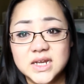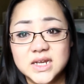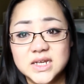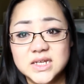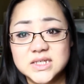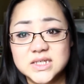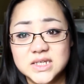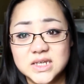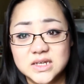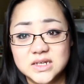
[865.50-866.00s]

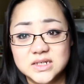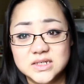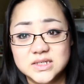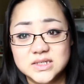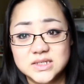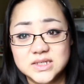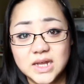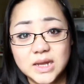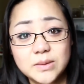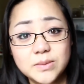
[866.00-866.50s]
is he gonna
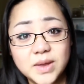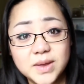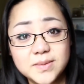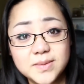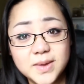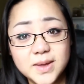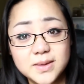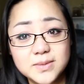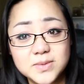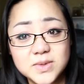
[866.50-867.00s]
stay my
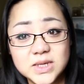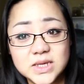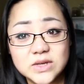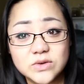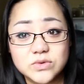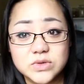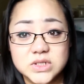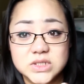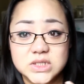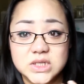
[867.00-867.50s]
baby,
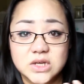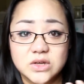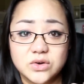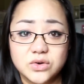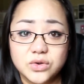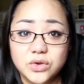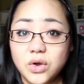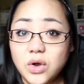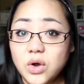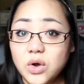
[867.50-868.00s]
or is he
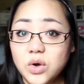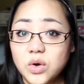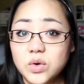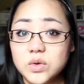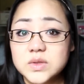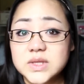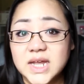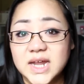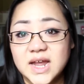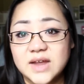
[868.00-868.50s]
gonna go?
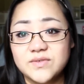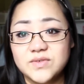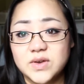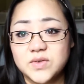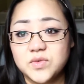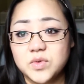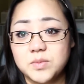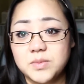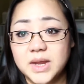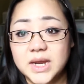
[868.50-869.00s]
Like, I've
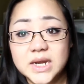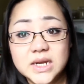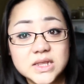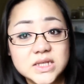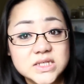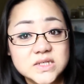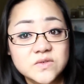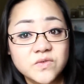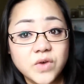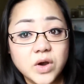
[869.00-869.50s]
never made it
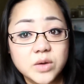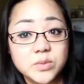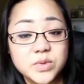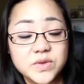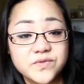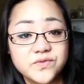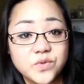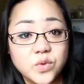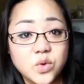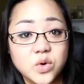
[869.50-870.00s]
this far
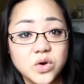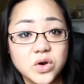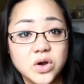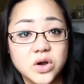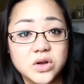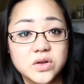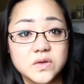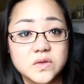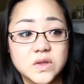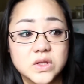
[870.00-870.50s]

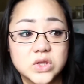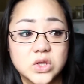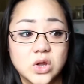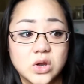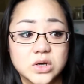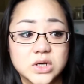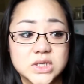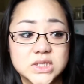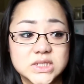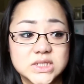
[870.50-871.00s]
before. The
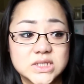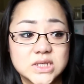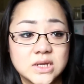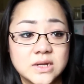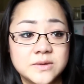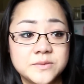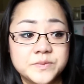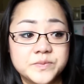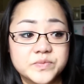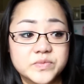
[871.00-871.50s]
longest
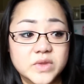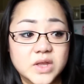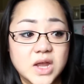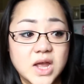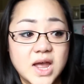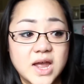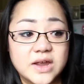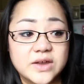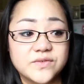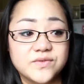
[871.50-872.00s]

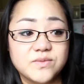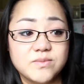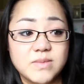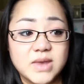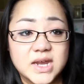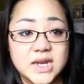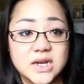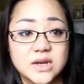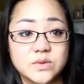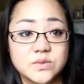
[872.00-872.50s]
I've
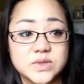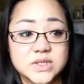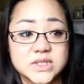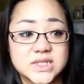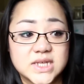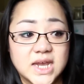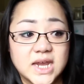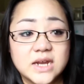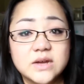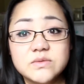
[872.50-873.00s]
made it was
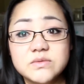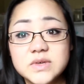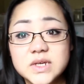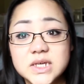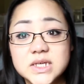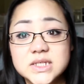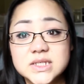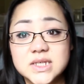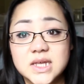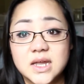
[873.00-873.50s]
8
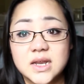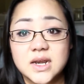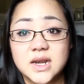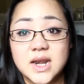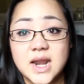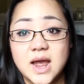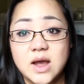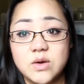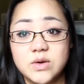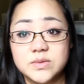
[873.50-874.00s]
weeks, and
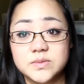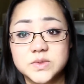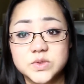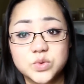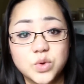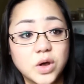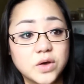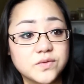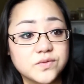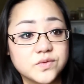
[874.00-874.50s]
now I'm
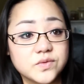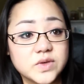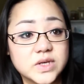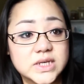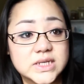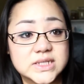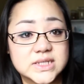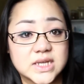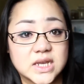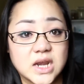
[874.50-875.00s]
12
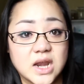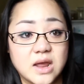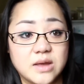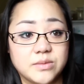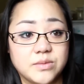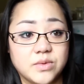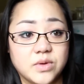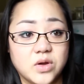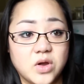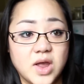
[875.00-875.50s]
weeks, and
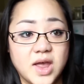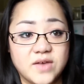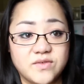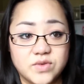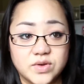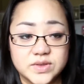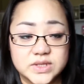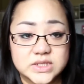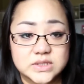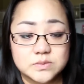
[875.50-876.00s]
I have
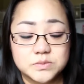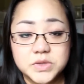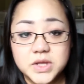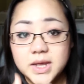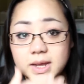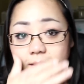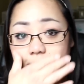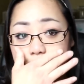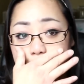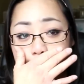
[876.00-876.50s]
all this
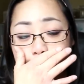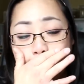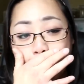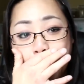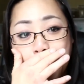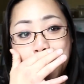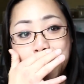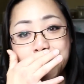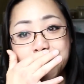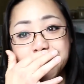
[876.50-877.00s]
blood, and,
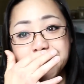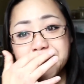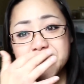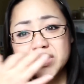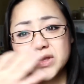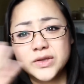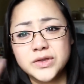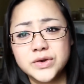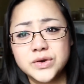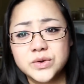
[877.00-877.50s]

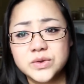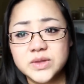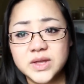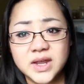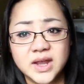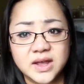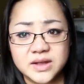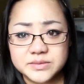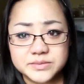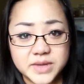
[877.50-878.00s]
you know,
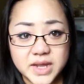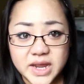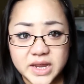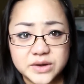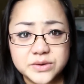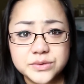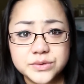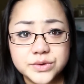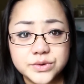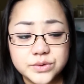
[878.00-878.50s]
like, I
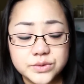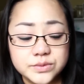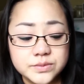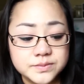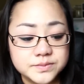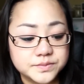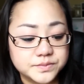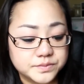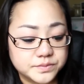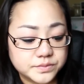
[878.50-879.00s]
don't know.
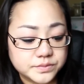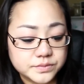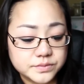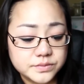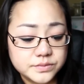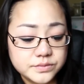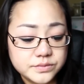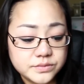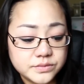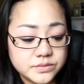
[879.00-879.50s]

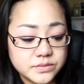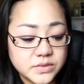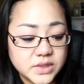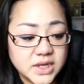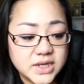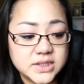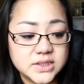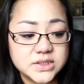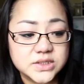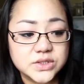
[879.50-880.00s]

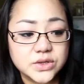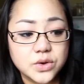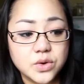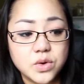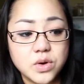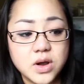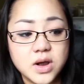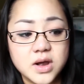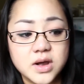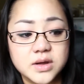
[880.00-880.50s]
And
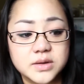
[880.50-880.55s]
so,